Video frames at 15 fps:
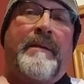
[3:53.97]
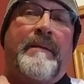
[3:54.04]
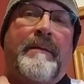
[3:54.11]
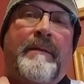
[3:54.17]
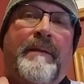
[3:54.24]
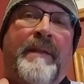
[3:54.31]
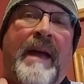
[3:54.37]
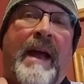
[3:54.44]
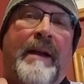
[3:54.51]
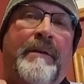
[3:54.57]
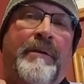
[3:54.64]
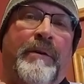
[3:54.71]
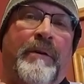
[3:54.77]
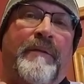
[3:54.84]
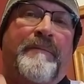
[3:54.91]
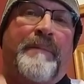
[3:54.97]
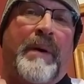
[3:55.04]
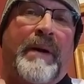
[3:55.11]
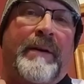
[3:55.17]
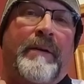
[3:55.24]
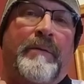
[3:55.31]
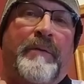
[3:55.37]
that nerve
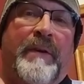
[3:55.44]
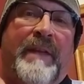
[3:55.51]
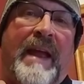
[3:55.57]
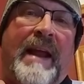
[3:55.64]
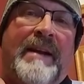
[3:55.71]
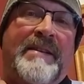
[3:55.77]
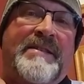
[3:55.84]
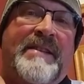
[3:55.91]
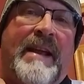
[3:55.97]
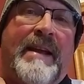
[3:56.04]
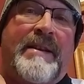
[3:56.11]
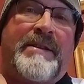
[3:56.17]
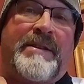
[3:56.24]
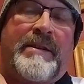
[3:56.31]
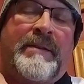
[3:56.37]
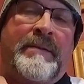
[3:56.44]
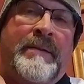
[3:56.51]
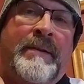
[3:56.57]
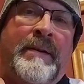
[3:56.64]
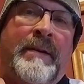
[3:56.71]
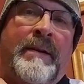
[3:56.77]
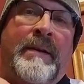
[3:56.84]
bundle with anesthesia.
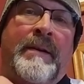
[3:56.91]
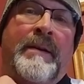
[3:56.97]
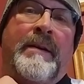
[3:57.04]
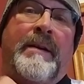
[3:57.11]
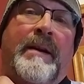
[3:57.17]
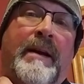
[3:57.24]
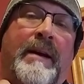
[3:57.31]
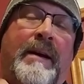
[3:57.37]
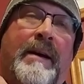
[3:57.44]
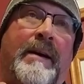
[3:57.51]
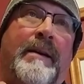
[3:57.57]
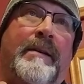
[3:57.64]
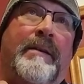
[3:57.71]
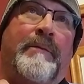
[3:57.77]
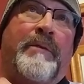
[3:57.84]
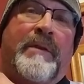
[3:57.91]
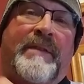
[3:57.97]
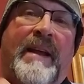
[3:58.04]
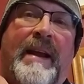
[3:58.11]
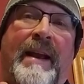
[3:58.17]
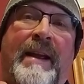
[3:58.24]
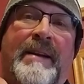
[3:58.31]
With
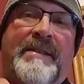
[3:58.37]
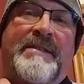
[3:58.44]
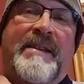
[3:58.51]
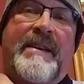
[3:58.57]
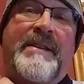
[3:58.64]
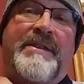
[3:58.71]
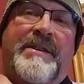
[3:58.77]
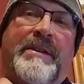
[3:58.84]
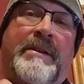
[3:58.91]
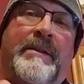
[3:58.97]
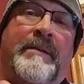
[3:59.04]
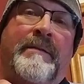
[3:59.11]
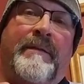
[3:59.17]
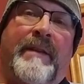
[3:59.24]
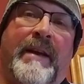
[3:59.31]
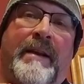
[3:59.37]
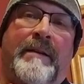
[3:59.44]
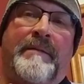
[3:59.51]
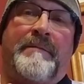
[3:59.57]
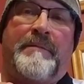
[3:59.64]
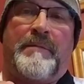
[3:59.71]
that anesthesia, then